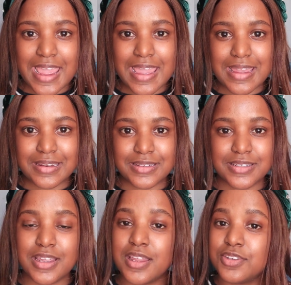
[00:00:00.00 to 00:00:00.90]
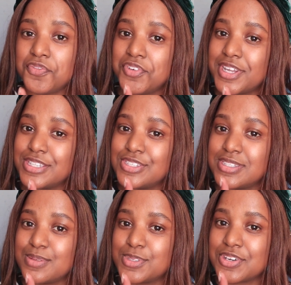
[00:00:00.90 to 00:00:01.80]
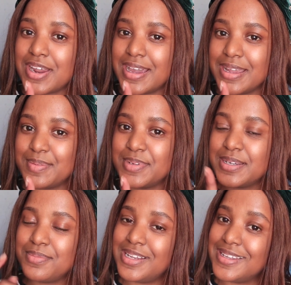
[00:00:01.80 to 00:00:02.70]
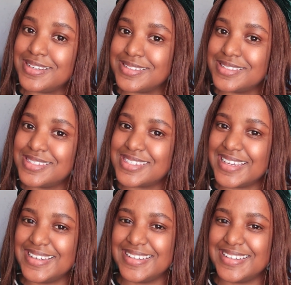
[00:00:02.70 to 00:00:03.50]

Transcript: and don't forget to subscribe, please.